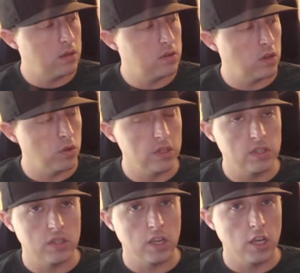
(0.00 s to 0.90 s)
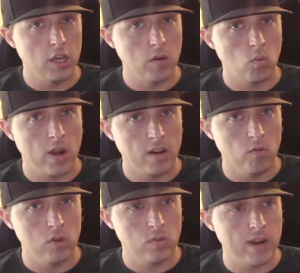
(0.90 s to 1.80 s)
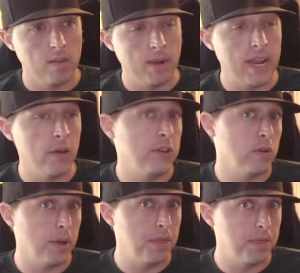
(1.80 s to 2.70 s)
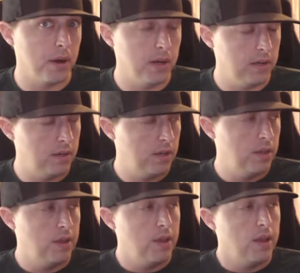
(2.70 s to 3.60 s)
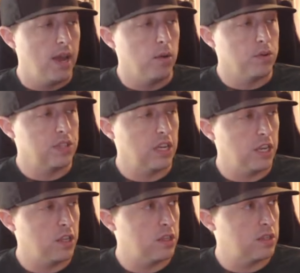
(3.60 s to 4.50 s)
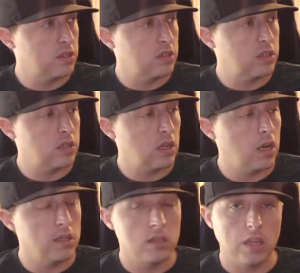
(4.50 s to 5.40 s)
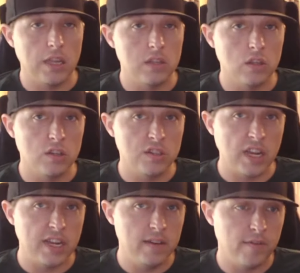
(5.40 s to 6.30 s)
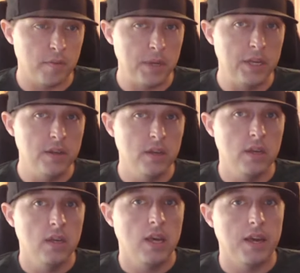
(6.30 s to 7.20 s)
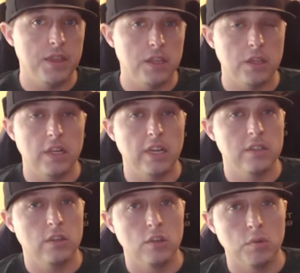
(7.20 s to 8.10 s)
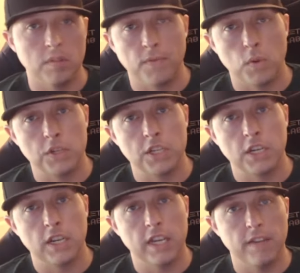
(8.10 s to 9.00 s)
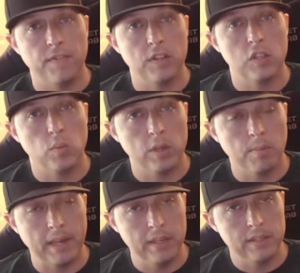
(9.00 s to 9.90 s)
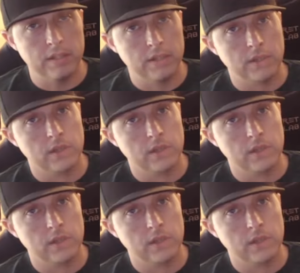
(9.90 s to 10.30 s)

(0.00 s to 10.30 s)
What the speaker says: so this is was right up my alley. So I thought I will say that the skate's a little tight for me. I think that has to do with the 14.5-inch wheelbase.